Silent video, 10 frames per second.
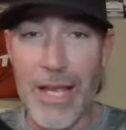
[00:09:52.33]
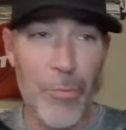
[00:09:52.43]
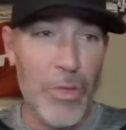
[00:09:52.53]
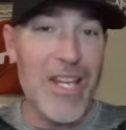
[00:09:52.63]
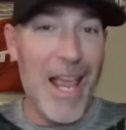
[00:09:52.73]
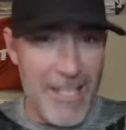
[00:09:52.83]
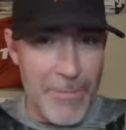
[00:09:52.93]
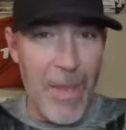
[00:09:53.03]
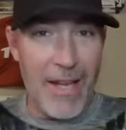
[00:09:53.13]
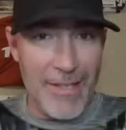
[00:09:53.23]
which I
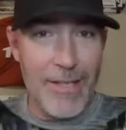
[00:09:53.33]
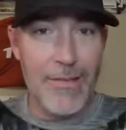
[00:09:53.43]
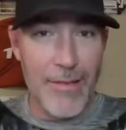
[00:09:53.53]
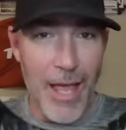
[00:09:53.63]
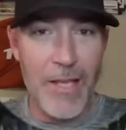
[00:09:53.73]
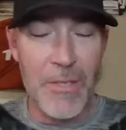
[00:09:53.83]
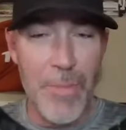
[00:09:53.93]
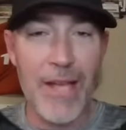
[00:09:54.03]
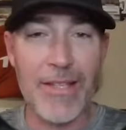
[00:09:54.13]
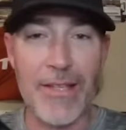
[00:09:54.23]
expected. I
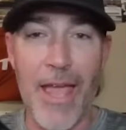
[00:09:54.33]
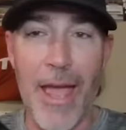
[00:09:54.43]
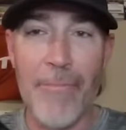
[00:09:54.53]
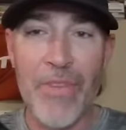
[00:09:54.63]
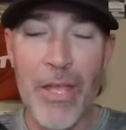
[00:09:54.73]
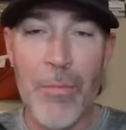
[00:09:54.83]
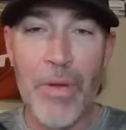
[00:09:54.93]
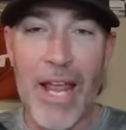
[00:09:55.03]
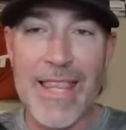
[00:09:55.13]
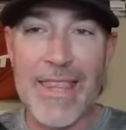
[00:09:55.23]
expected that.
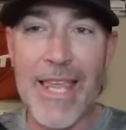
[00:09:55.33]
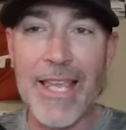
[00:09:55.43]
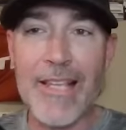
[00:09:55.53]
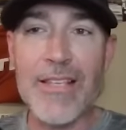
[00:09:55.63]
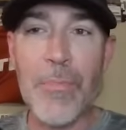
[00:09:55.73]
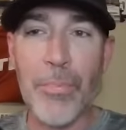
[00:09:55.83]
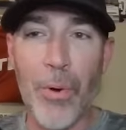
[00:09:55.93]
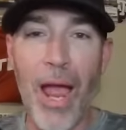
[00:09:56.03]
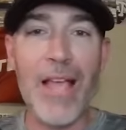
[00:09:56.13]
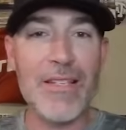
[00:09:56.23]
But I think it
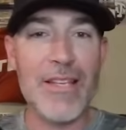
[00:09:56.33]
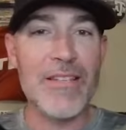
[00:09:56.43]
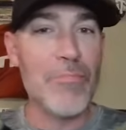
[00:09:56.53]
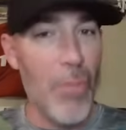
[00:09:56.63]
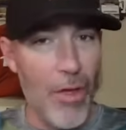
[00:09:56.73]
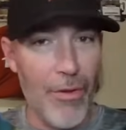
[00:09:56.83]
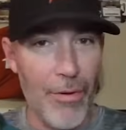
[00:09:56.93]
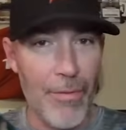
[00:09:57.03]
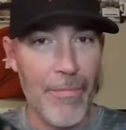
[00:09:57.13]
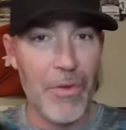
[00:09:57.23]
surprised his
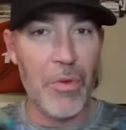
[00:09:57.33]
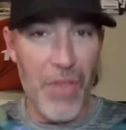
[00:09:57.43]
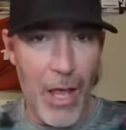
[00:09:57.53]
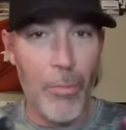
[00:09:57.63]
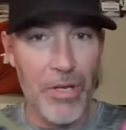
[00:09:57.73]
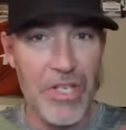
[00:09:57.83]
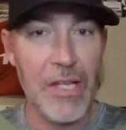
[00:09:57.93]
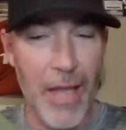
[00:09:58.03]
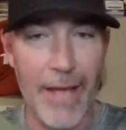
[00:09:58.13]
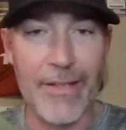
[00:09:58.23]
mother with how much
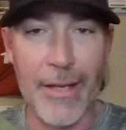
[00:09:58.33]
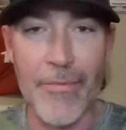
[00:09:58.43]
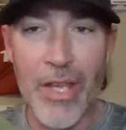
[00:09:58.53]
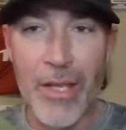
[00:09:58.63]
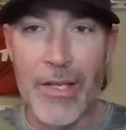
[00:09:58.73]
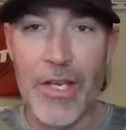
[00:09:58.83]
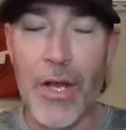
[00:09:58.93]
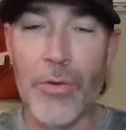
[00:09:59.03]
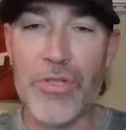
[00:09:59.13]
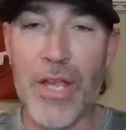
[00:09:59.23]
he liked it. You
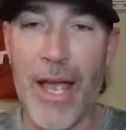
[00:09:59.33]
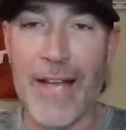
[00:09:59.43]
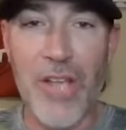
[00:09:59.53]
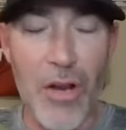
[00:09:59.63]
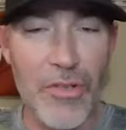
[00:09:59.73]
know, I talked